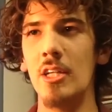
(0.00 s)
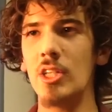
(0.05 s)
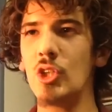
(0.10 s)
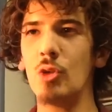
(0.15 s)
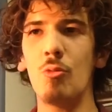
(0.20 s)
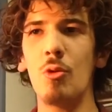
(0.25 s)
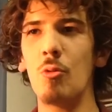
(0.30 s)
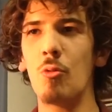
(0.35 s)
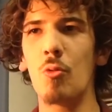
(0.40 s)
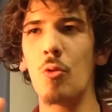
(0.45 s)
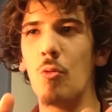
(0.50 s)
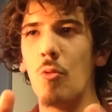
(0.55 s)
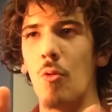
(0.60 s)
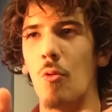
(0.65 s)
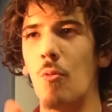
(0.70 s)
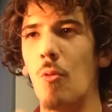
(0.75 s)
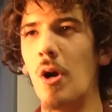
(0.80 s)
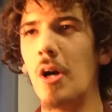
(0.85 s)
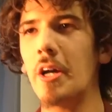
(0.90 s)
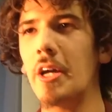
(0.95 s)
So we were
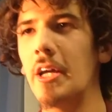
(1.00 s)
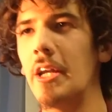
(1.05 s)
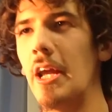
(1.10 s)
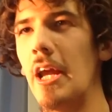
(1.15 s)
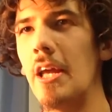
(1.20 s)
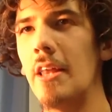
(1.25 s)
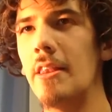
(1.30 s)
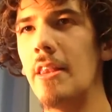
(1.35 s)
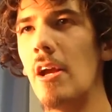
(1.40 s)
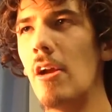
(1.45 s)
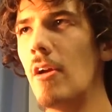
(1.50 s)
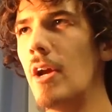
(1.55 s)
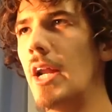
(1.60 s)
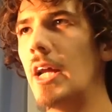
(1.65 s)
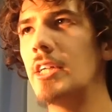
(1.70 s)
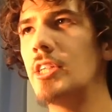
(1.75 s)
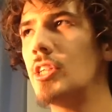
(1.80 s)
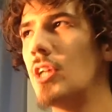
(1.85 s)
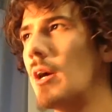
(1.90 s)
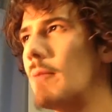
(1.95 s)
walking in there, and
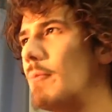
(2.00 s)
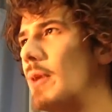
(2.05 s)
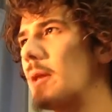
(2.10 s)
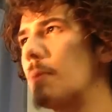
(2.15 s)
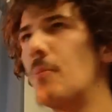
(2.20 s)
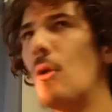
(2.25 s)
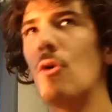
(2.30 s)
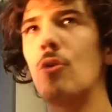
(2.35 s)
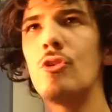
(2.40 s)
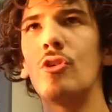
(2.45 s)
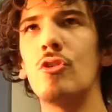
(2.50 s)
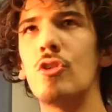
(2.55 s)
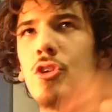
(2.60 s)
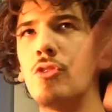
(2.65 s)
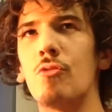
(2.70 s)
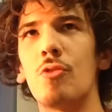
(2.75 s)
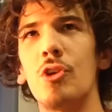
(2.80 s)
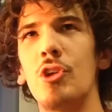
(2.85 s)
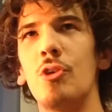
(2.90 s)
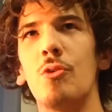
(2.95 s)
I saw many posters
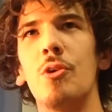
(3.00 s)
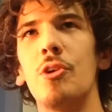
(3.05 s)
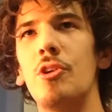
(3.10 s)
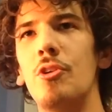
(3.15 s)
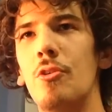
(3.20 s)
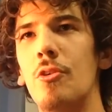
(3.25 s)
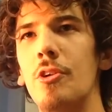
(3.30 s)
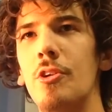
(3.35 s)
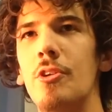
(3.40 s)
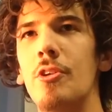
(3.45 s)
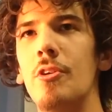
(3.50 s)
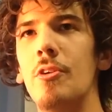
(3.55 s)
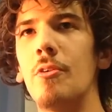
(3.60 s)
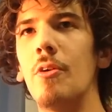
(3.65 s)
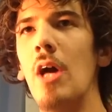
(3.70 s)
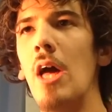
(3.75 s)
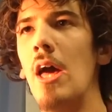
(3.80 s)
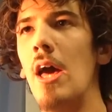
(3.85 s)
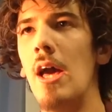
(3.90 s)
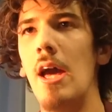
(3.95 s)
for Toy Story
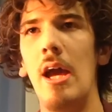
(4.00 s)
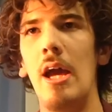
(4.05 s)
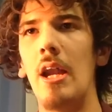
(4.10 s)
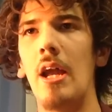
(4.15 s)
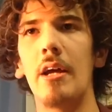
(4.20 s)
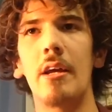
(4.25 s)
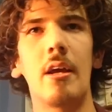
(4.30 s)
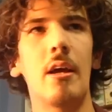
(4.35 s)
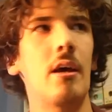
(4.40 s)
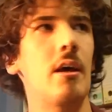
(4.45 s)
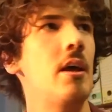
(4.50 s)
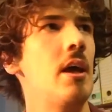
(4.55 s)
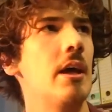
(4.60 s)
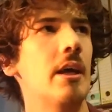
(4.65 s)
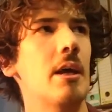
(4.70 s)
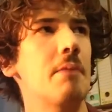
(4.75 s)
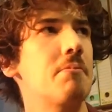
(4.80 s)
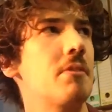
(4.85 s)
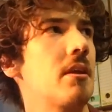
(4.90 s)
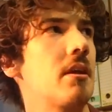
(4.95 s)
2, and I
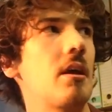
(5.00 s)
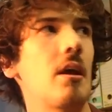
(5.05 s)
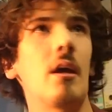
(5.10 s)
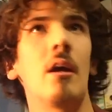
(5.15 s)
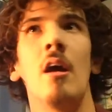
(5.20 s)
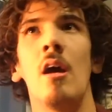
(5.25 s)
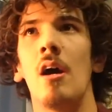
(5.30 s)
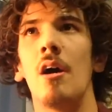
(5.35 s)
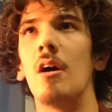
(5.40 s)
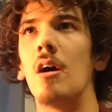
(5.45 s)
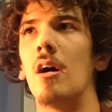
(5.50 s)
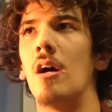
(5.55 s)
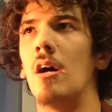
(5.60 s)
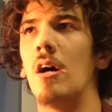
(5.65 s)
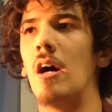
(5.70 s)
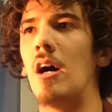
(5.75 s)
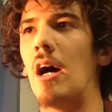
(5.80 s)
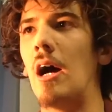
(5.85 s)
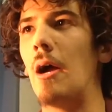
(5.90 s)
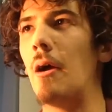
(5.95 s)
kept thinking,
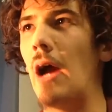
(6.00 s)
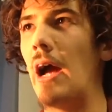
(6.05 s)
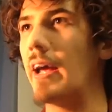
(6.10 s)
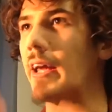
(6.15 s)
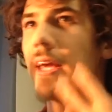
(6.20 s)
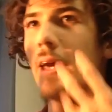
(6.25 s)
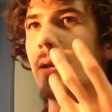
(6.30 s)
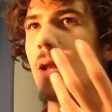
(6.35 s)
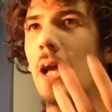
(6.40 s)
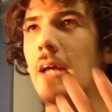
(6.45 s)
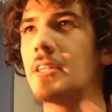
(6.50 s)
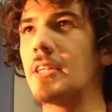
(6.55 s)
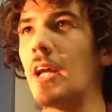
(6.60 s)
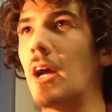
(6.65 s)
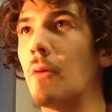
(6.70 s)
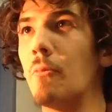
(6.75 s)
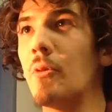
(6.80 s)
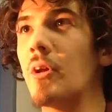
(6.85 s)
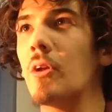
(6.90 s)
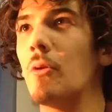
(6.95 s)
I kept asking,
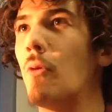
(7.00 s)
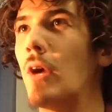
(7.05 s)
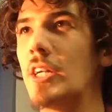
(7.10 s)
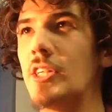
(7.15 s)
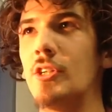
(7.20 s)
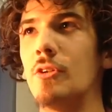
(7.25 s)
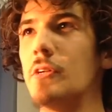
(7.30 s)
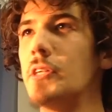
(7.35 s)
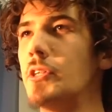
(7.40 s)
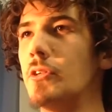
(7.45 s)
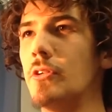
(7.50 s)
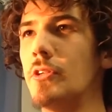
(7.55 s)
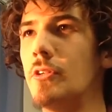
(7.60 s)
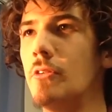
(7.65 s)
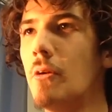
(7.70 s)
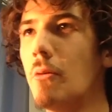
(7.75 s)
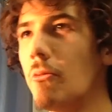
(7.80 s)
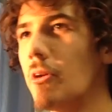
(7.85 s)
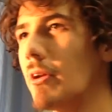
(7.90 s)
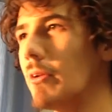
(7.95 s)
are we going to watch Toy Story
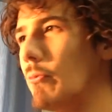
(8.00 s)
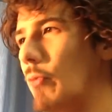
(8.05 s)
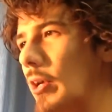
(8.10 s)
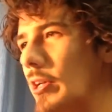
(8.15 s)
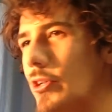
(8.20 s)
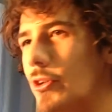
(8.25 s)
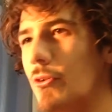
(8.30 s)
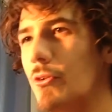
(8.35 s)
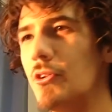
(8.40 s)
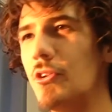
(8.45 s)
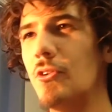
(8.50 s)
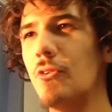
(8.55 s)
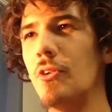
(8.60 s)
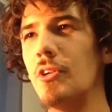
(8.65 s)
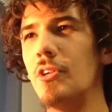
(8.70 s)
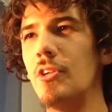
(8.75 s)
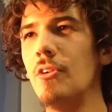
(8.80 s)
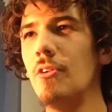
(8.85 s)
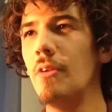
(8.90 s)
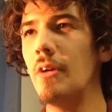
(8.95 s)
2? Are we going to watch Toy Story
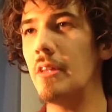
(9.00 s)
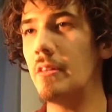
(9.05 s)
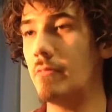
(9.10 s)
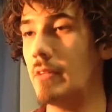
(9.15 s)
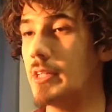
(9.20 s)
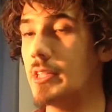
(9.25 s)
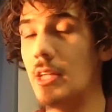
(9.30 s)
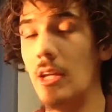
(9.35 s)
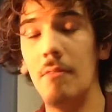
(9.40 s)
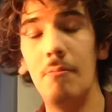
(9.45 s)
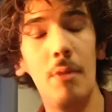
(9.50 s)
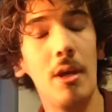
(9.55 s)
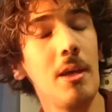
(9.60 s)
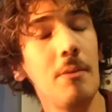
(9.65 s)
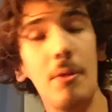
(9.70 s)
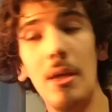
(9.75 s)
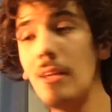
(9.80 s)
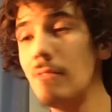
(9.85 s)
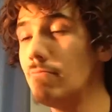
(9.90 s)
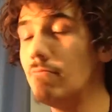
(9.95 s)
2? And they said,
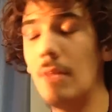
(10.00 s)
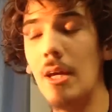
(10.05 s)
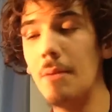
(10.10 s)
maybe.